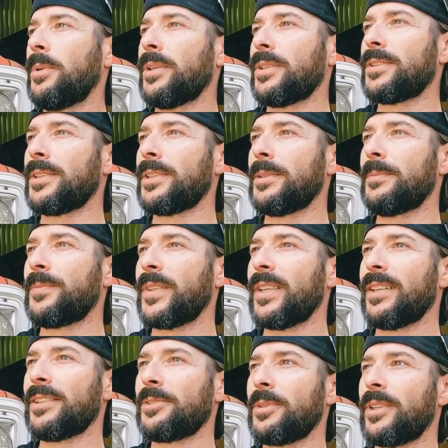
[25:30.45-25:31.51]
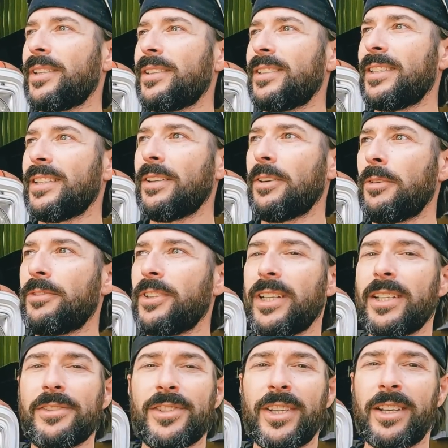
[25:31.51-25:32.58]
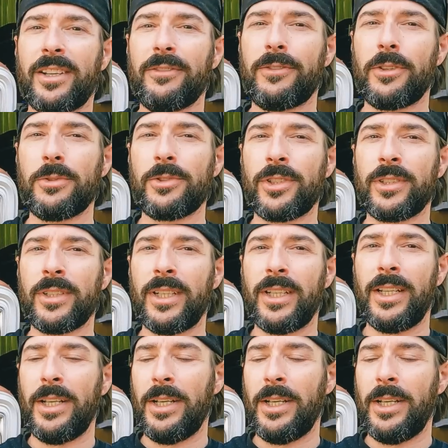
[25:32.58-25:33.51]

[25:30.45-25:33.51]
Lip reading: But yeah, so it hopefully ends that confusion.